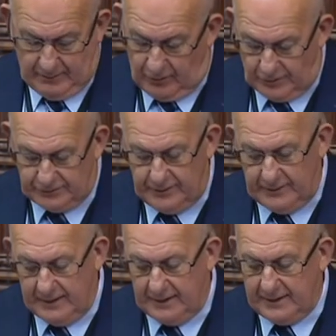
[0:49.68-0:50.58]
Across the
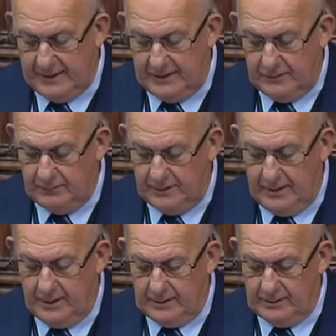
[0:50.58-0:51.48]
United Kingdom,
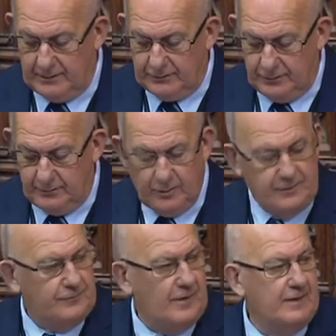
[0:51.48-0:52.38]
there are
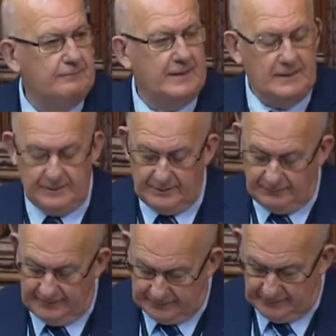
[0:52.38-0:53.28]
2.5
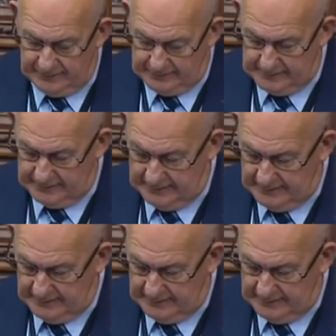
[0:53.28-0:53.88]
million veterans,